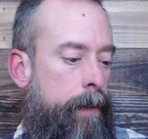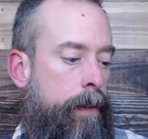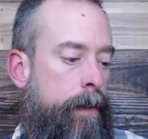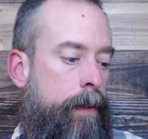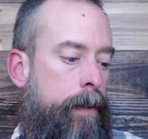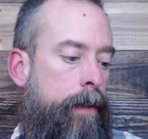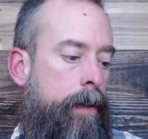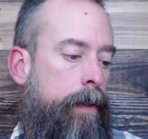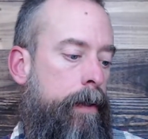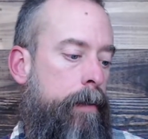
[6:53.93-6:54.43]

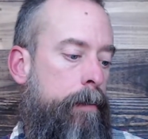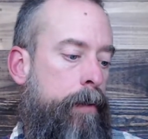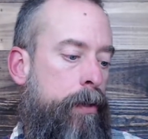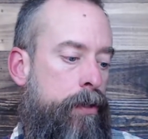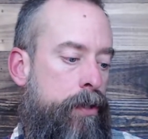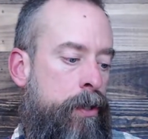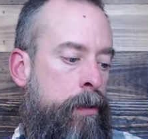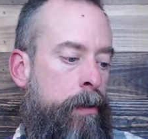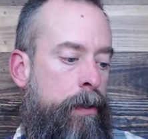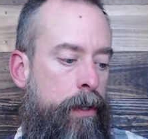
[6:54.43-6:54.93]

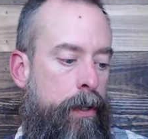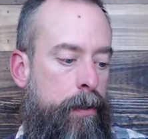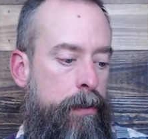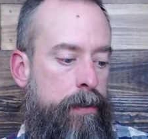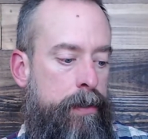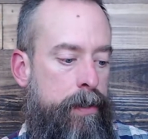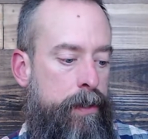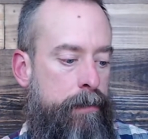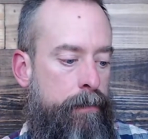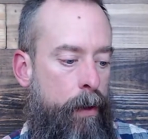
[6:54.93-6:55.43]
Yeshua
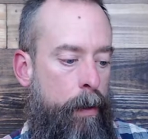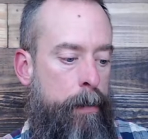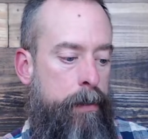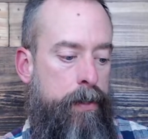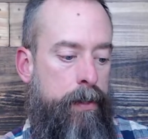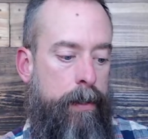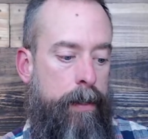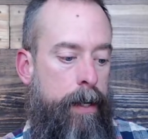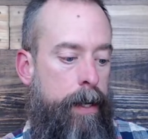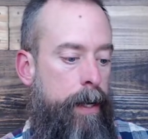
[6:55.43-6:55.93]
used this
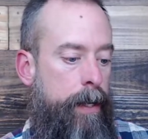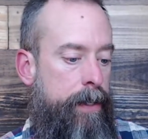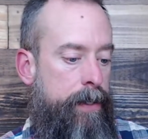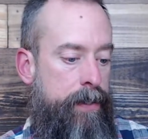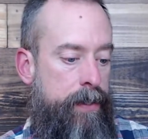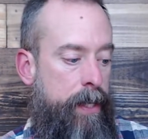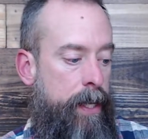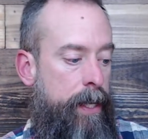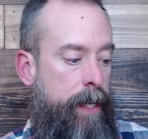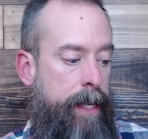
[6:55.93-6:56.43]
verbiage a lot. As
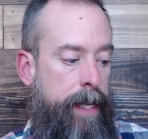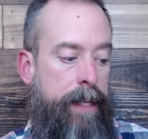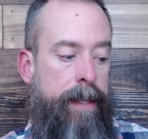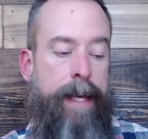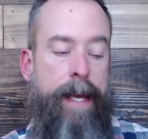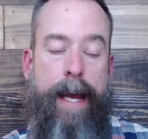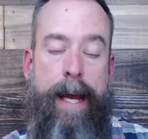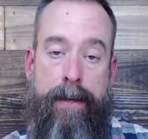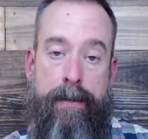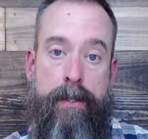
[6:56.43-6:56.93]
he said, "He
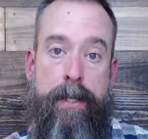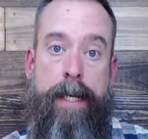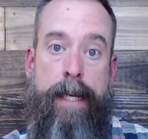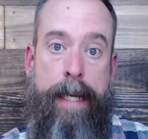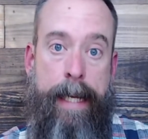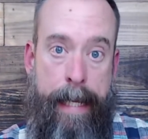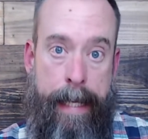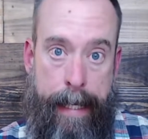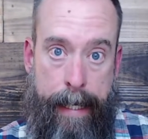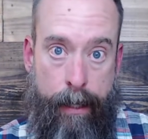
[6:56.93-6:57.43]
that has an
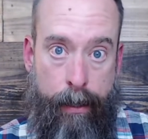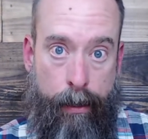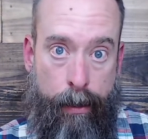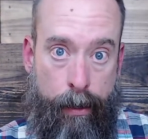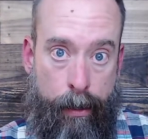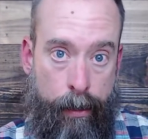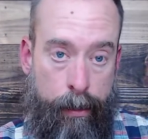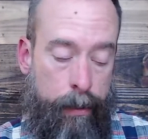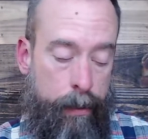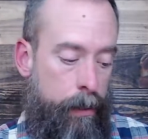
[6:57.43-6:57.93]

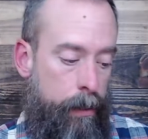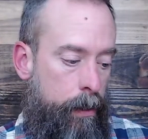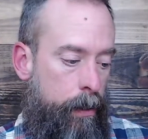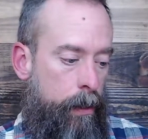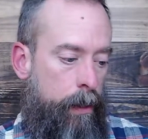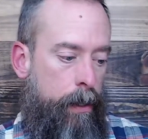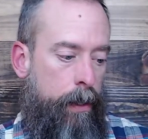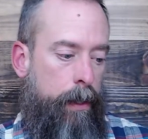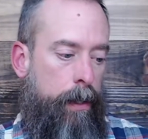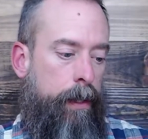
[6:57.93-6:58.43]
ear,
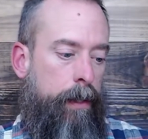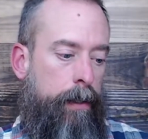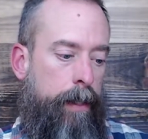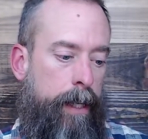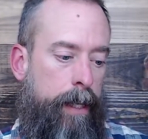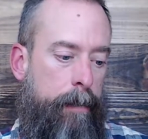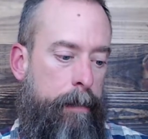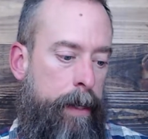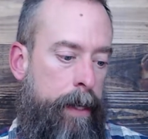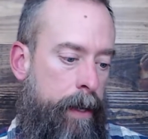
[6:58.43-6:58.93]
let
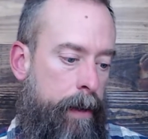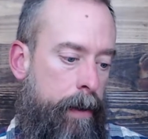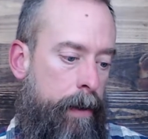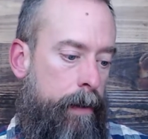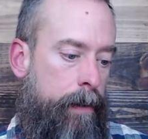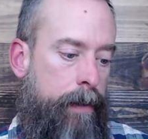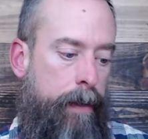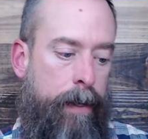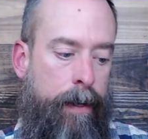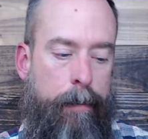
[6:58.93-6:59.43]
him
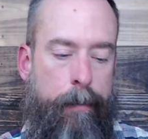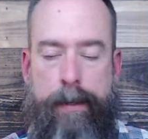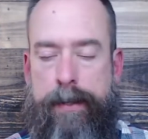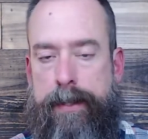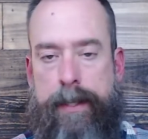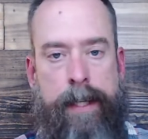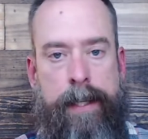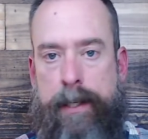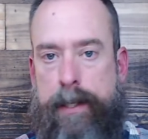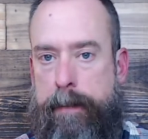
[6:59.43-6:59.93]
hear." We
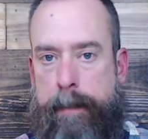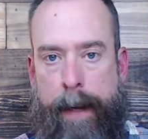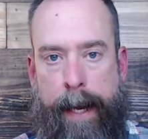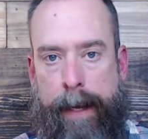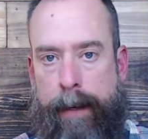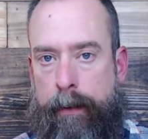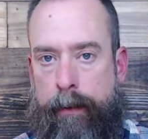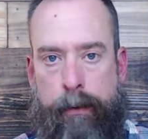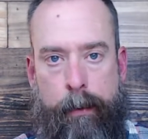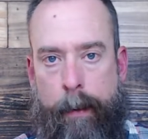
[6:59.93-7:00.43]
see this
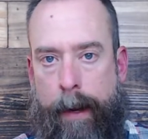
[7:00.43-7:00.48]
pattern throughout